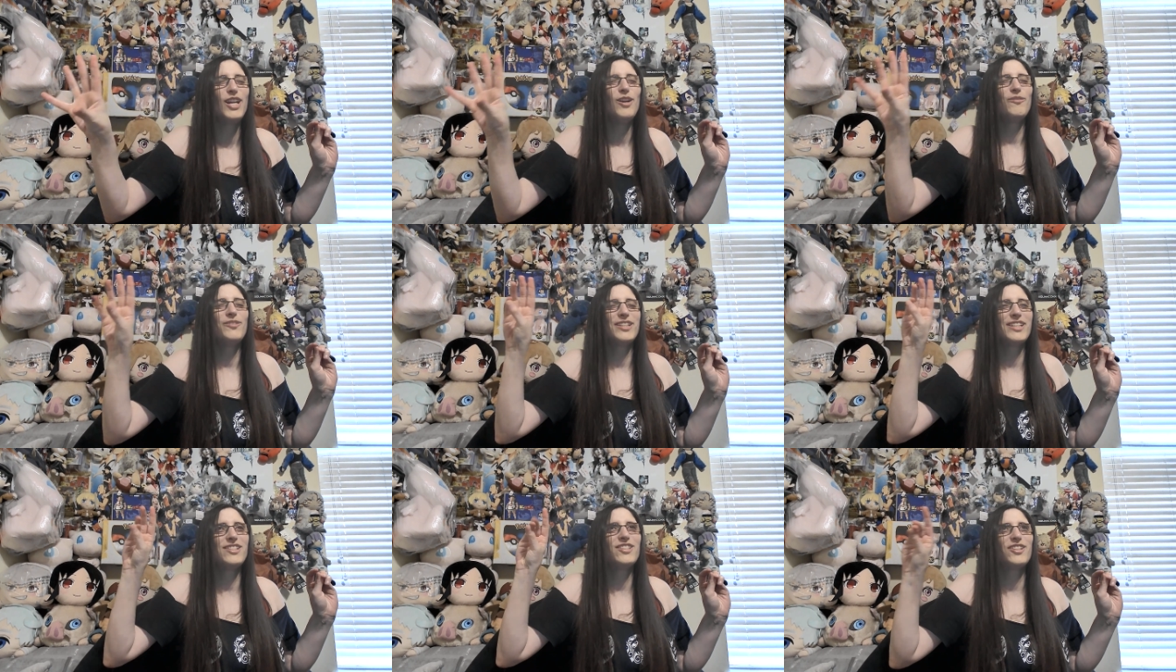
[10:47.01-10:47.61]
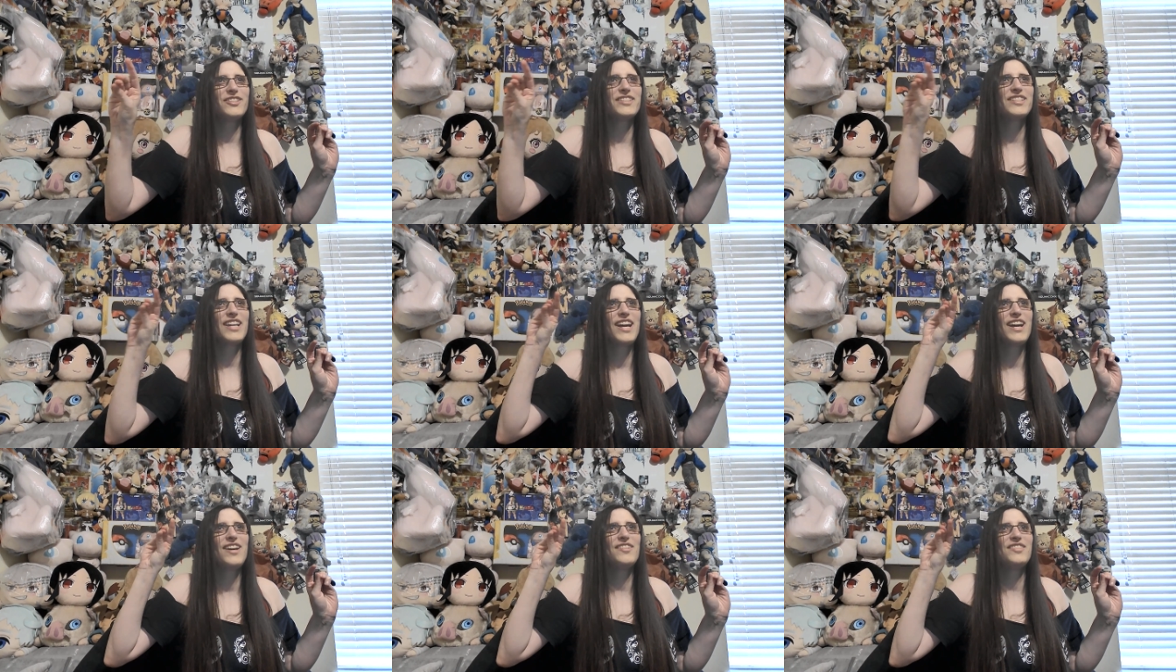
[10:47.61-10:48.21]
when he took
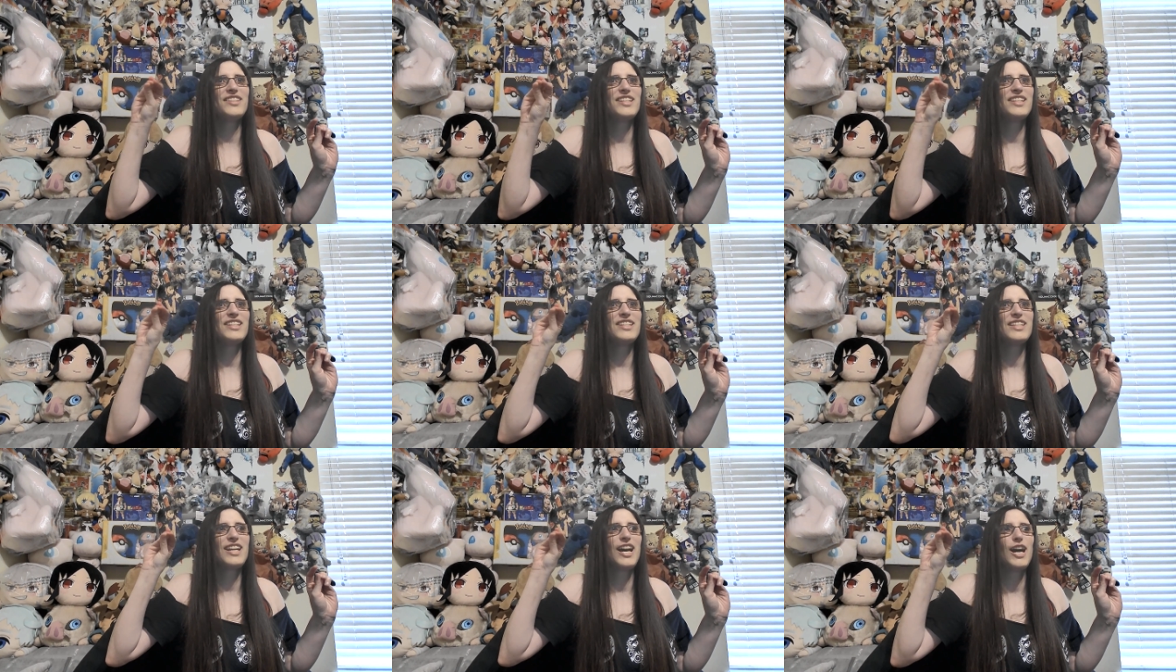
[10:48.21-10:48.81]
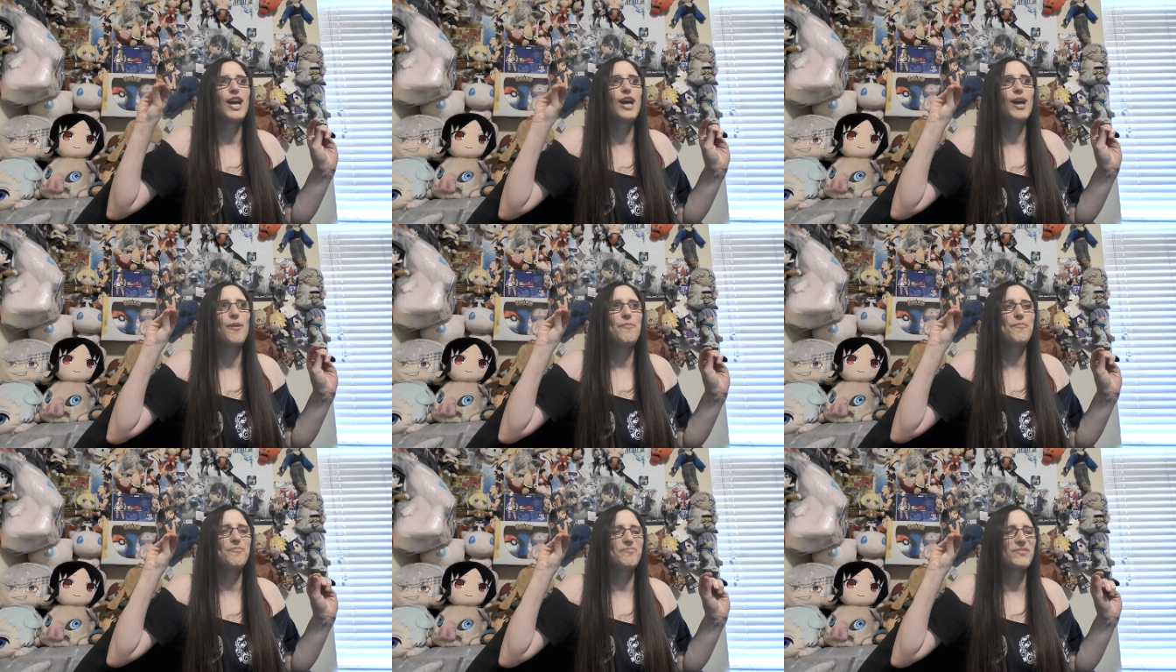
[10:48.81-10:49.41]
down the
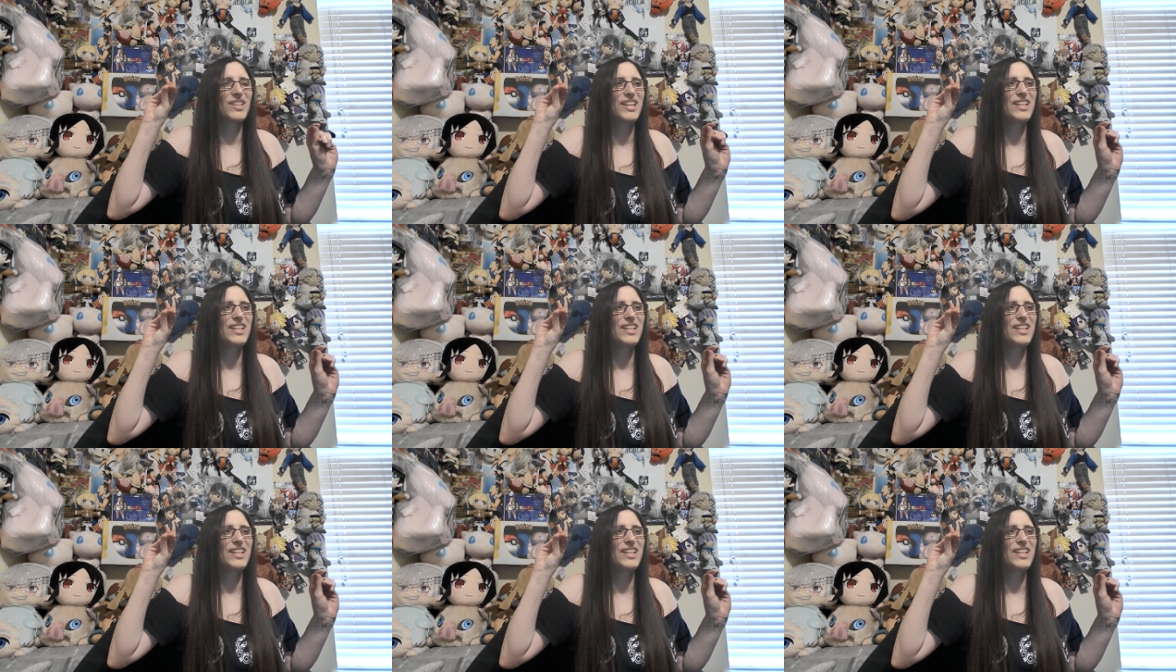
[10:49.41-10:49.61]
um,